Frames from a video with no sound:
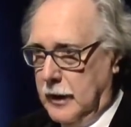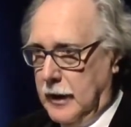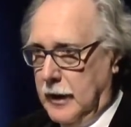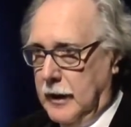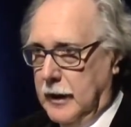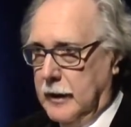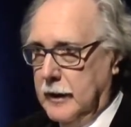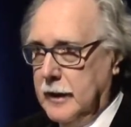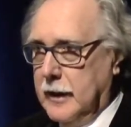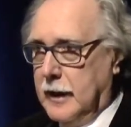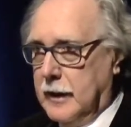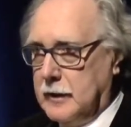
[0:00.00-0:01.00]

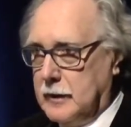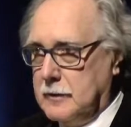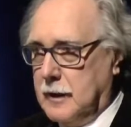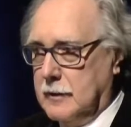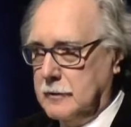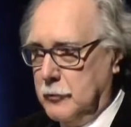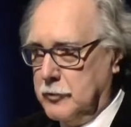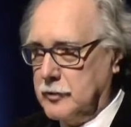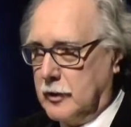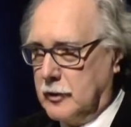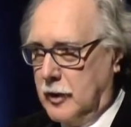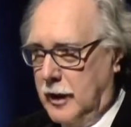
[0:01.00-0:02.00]
and there was
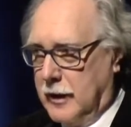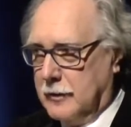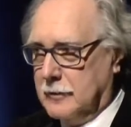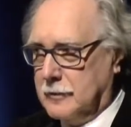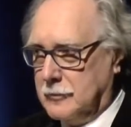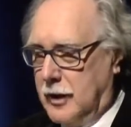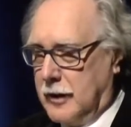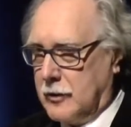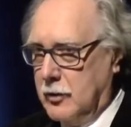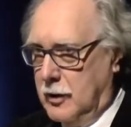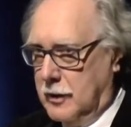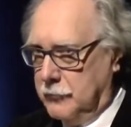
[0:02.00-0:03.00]
a lot
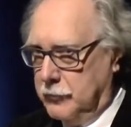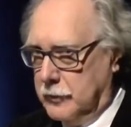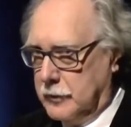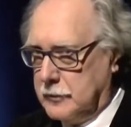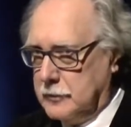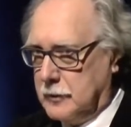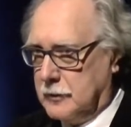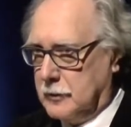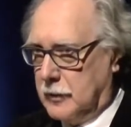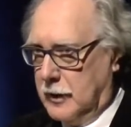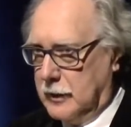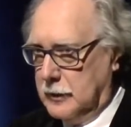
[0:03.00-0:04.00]
of conflict and
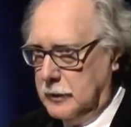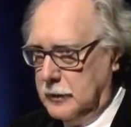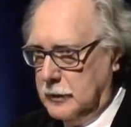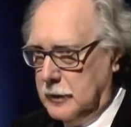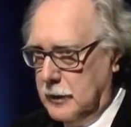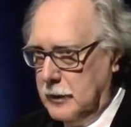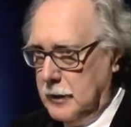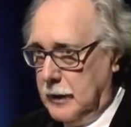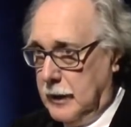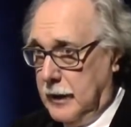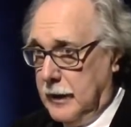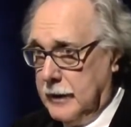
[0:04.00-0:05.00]
a lot of heat.
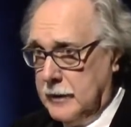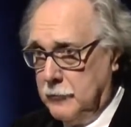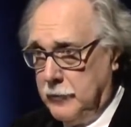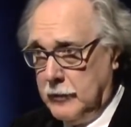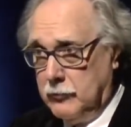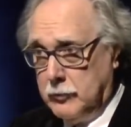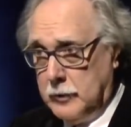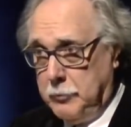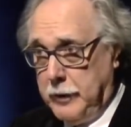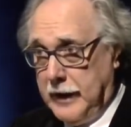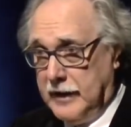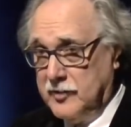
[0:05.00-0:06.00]
It eventually
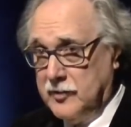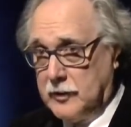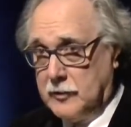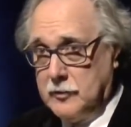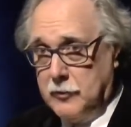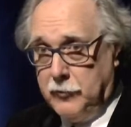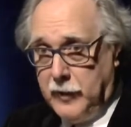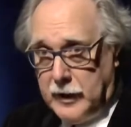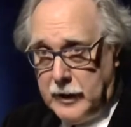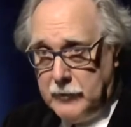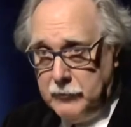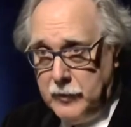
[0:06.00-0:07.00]
passed
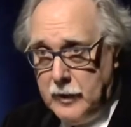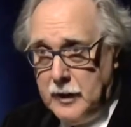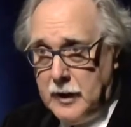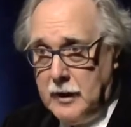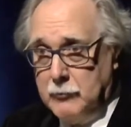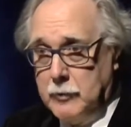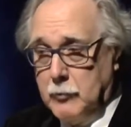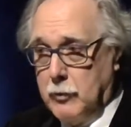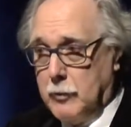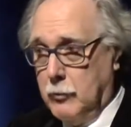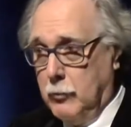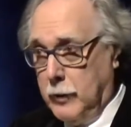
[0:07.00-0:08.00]
6-5, and we
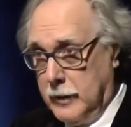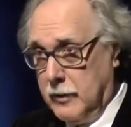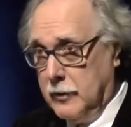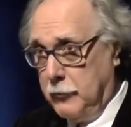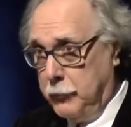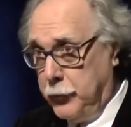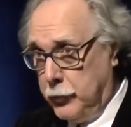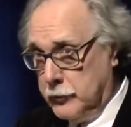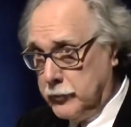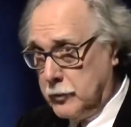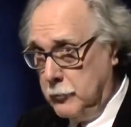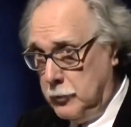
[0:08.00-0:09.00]
were one of the
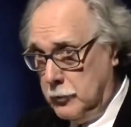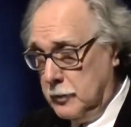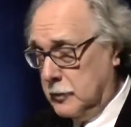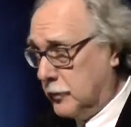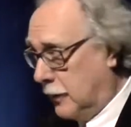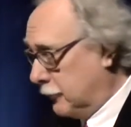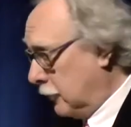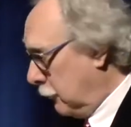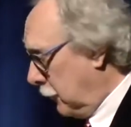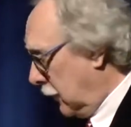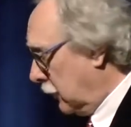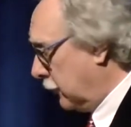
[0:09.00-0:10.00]
first communities, after
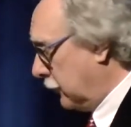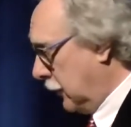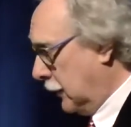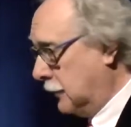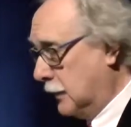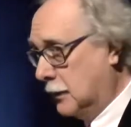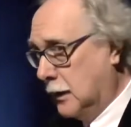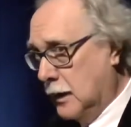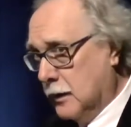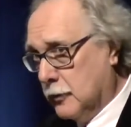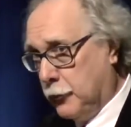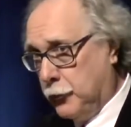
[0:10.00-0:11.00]
the mayor signed
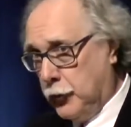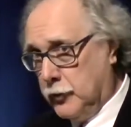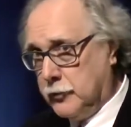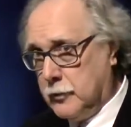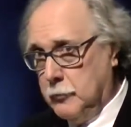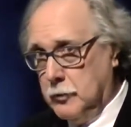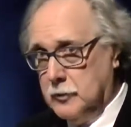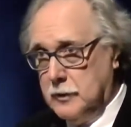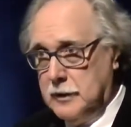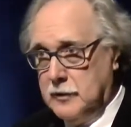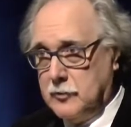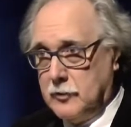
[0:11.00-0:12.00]
it, the first
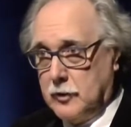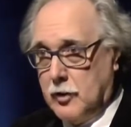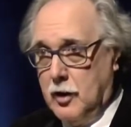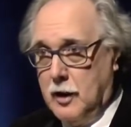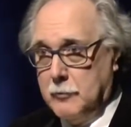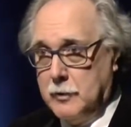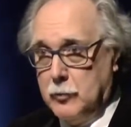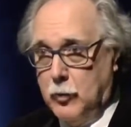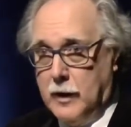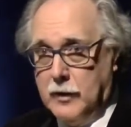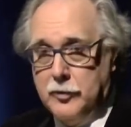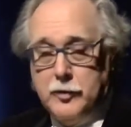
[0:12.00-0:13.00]
communities in the
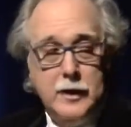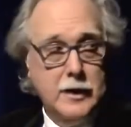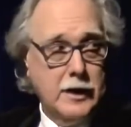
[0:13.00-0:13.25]
Commonwealth